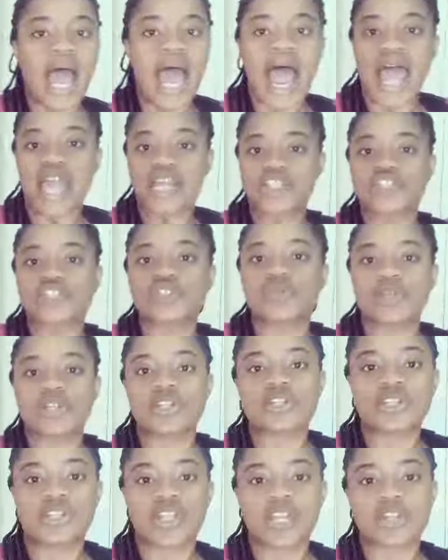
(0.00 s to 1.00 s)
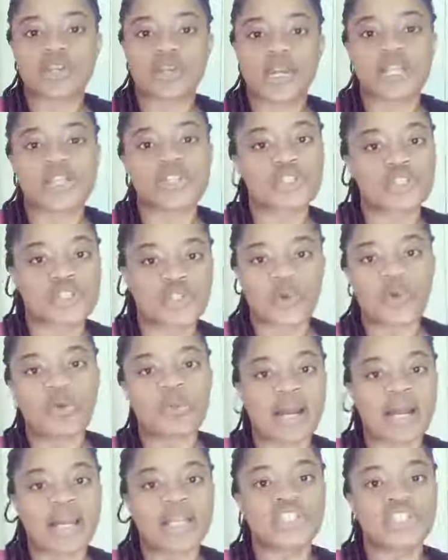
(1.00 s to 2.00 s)
I just wanted to thank you guys so
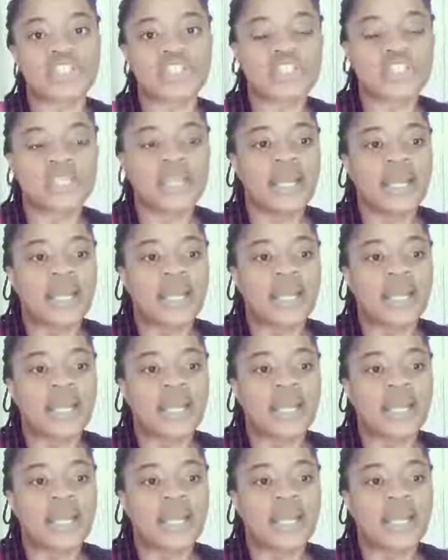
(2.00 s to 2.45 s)
much.